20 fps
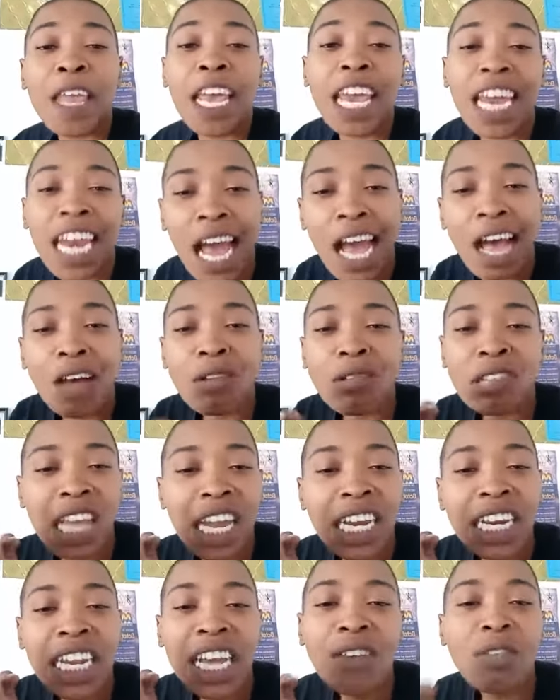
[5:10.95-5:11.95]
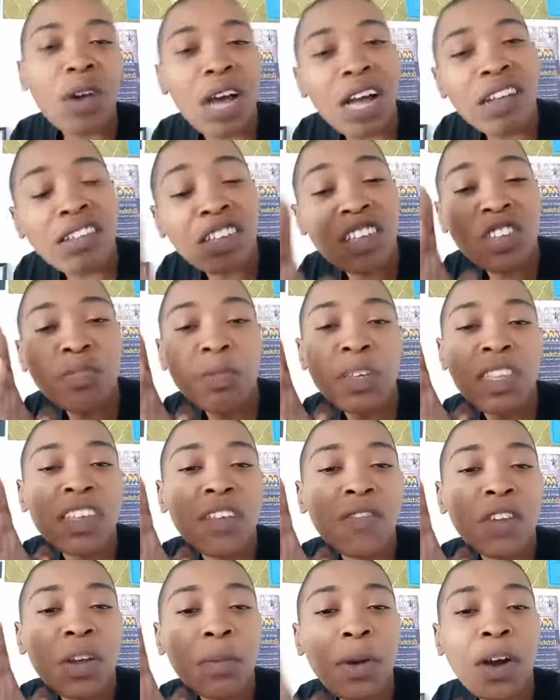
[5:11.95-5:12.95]
And I don't say devil as a
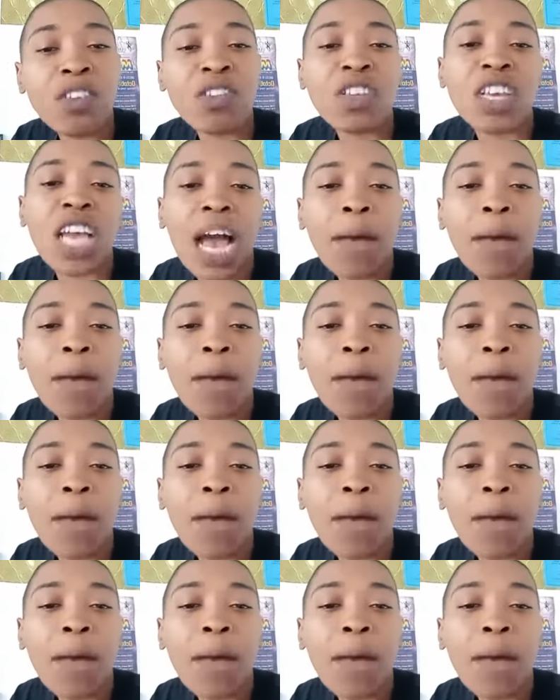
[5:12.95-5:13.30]
specific person.